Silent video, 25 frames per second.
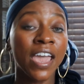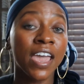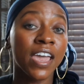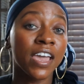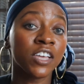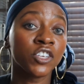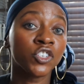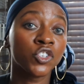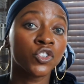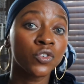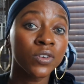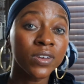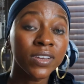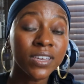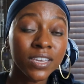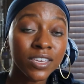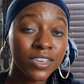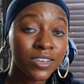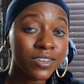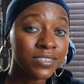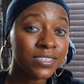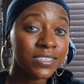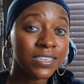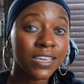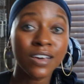and tricking
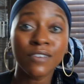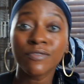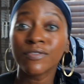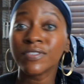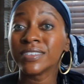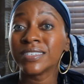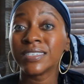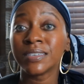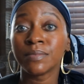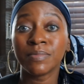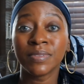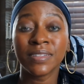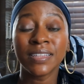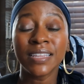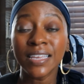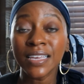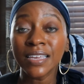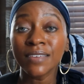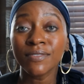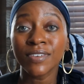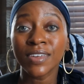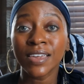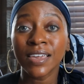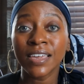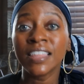yourself into
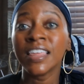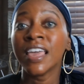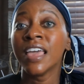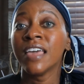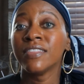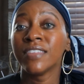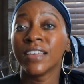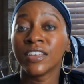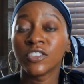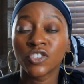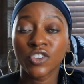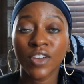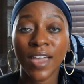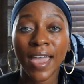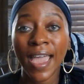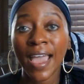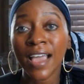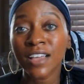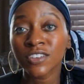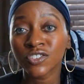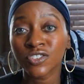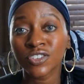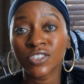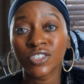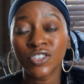believing that you're
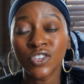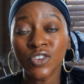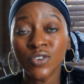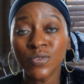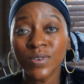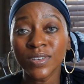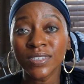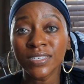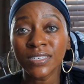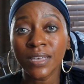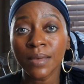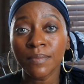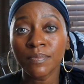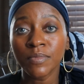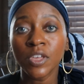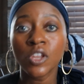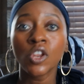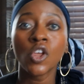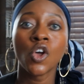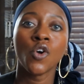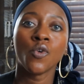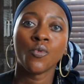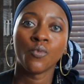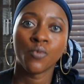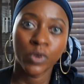actually doing
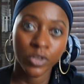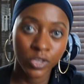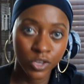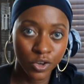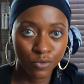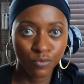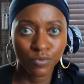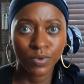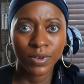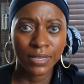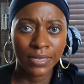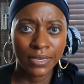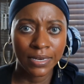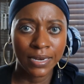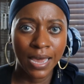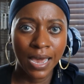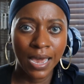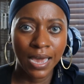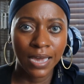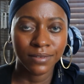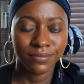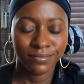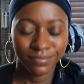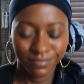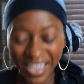something when you're really not.